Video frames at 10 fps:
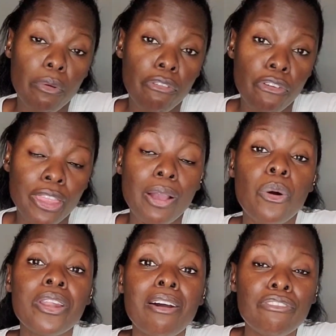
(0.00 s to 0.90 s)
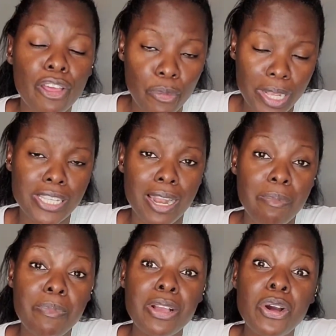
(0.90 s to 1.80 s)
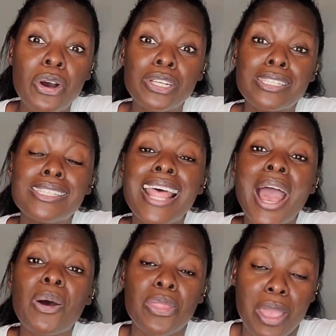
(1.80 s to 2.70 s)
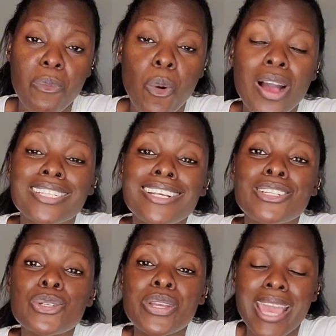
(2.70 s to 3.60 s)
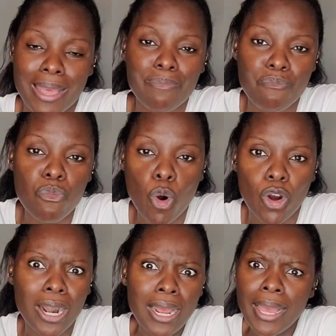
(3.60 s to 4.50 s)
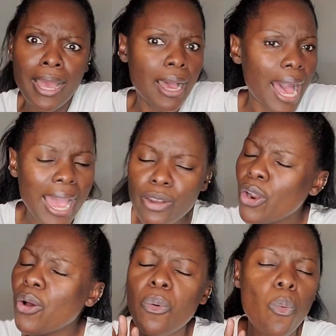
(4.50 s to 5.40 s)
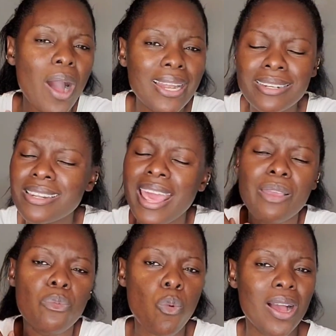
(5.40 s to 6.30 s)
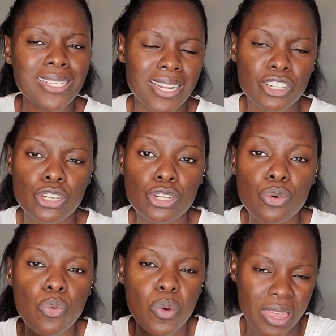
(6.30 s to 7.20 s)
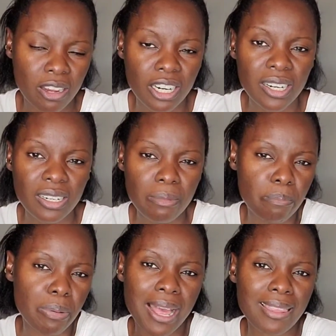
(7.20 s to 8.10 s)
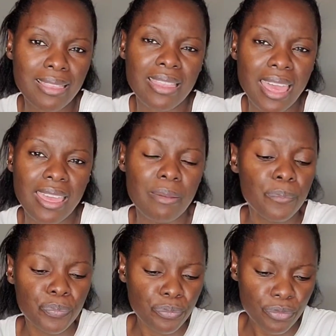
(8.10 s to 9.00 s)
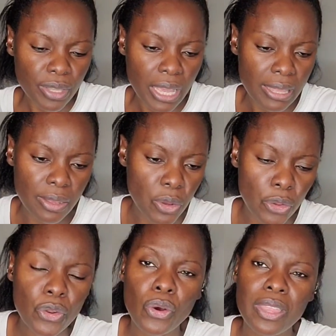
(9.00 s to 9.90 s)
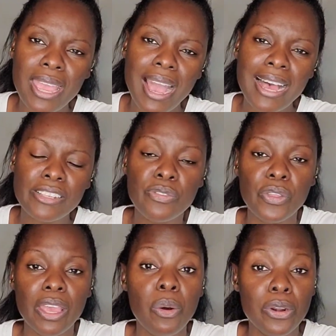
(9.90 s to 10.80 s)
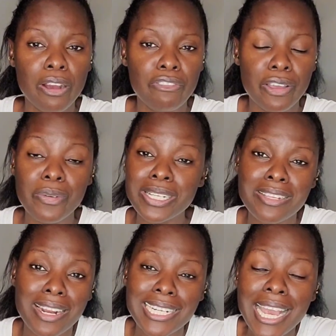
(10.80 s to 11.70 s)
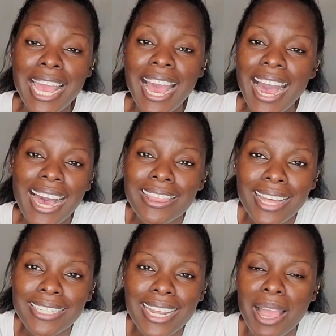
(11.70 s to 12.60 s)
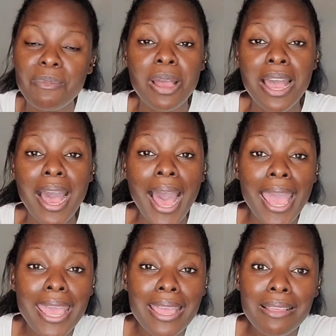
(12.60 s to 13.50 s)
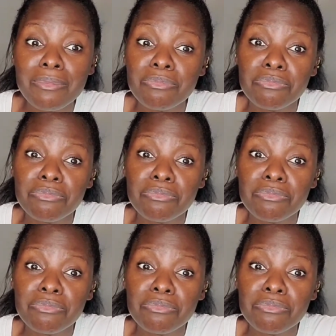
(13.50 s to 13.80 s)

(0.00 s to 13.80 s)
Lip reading: for the owner of the restaurant, because now they wanted to get more. I don't know what they wanted to do with her, but they, they asked for the owner of the restaurant. At that time, I